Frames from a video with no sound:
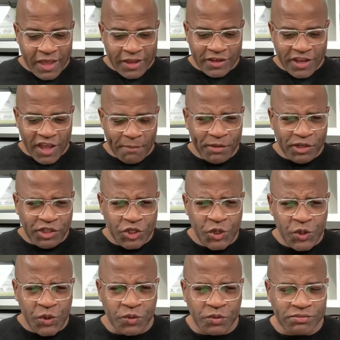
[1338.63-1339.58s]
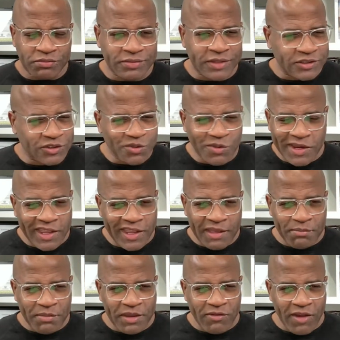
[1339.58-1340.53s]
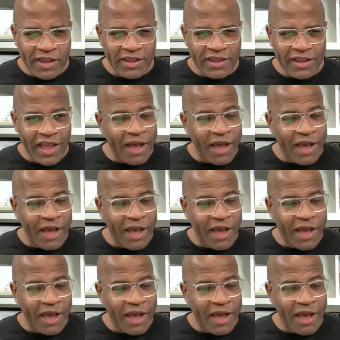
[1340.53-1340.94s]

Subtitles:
Number two, this one ain't me right here.